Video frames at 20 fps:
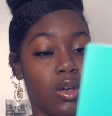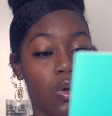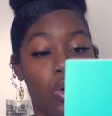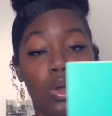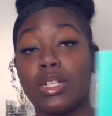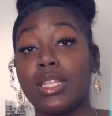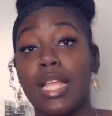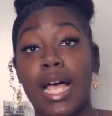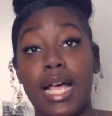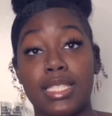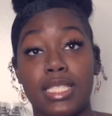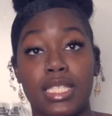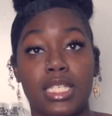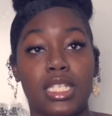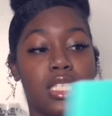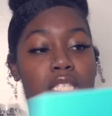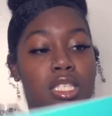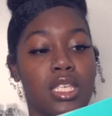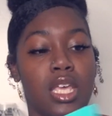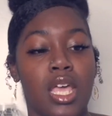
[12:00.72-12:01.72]
or
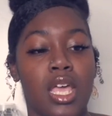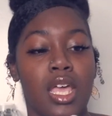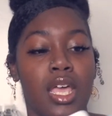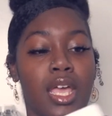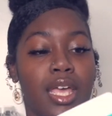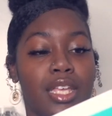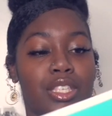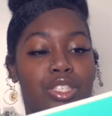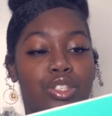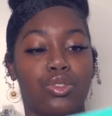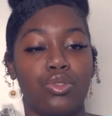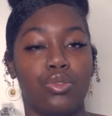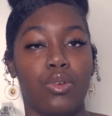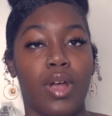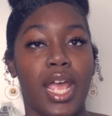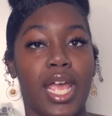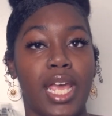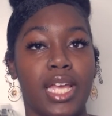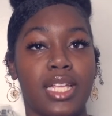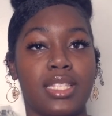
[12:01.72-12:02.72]
classes. It's
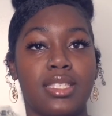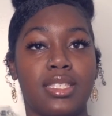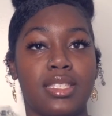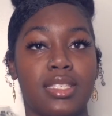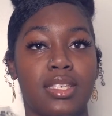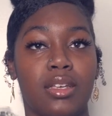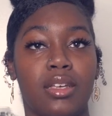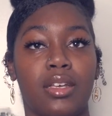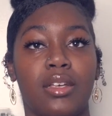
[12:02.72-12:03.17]
great.